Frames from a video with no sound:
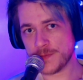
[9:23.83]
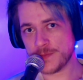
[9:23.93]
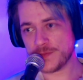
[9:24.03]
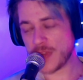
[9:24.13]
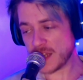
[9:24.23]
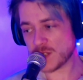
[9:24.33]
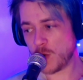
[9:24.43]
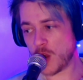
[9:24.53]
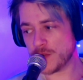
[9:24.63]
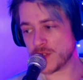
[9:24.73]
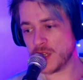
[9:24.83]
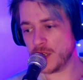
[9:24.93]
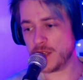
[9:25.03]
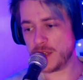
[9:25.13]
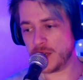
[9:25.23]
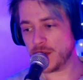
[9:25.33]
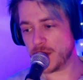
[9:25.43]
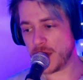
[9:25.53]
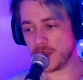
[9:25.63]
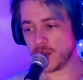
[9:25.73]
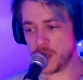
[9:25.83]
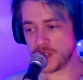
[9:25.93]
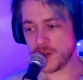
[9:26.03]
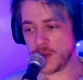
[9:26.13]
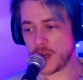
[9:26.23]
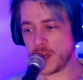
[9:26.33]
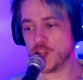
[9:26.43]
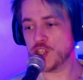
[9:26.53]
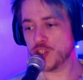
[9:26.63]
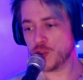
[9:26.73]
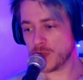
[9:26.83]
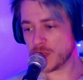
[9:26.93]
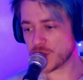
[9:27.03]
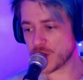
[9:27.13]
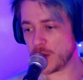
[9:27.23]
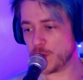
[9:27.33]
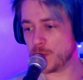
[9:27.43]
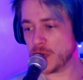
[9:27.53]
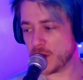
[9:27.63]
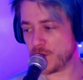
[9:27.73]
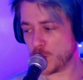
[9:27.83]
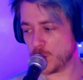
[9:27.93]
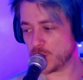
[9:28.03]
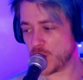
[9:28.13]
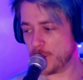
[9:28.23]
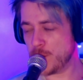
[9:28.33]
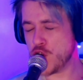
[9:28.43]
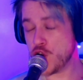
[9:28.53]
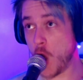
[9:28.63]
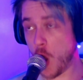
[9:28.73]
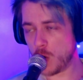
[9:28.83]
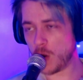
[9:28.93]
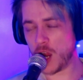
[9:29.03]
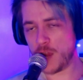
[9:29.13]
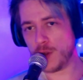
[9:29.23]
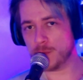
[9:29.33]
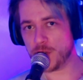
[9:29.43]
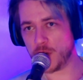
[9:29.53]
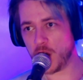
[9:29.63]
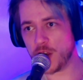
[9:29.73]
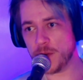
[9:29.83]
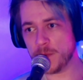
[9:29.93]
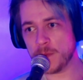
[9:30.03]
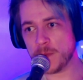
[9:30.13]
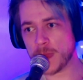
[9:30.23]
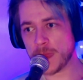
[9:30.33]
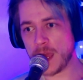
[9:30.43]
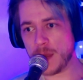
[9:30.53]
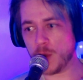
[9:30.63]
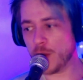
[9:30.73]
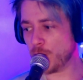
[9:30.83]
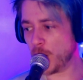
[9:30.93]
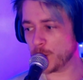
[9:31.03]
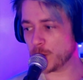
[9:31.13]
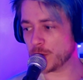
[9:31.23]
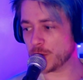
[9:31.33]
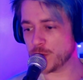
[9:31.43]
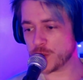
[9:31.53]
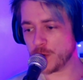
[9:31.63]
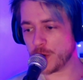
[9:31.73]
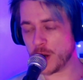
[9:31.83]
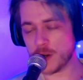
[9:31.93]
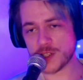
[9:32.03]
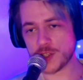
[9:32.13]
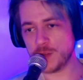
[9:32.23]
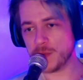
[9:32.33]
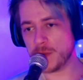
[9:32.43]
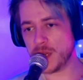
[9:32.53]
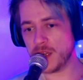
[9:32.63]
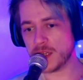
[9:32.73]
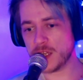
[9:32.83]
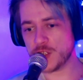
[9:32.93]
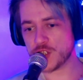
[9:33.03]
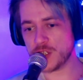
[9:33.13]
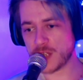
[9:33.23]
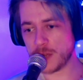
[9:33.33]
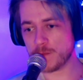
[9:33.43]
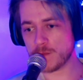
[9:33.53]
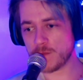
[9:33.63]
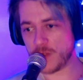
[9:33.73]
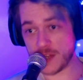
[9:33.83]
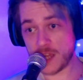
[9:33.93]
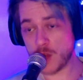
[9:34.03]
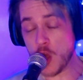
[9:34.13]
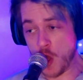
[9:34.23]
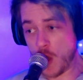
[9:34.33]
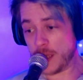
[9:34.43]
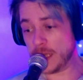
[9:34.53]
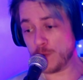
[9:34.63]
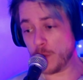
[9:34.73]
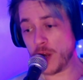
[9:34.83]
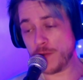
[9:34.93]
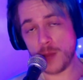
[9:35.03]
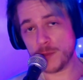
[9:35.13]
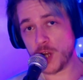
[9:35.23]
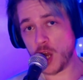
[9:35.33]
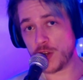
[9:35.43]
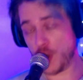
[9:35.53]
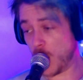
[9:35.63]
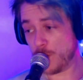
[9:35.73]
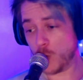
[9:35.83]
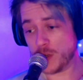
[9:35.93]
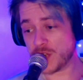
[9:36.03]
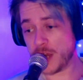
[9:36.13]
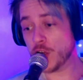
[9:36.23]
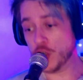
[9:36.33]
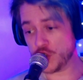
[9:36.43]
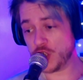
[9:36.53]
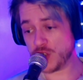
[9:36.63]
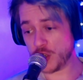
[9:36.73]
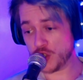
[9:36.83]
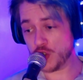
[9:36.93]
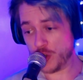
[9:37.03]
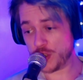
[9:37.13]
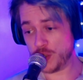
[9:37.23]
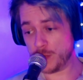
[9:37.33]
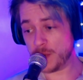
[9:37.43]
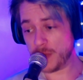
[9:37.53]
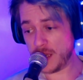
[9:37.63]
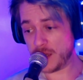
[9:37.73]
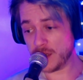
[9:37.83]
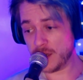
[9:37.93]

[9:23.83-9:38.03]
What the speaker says: That's what I've seen at the end of the day, guys. And you in this chat who have been here for a long time know I have ummed and ahed. And my final conclusion on her as a human being is she is a fantastic... Even when I've ummed and ahed, I've always said she's a good human being.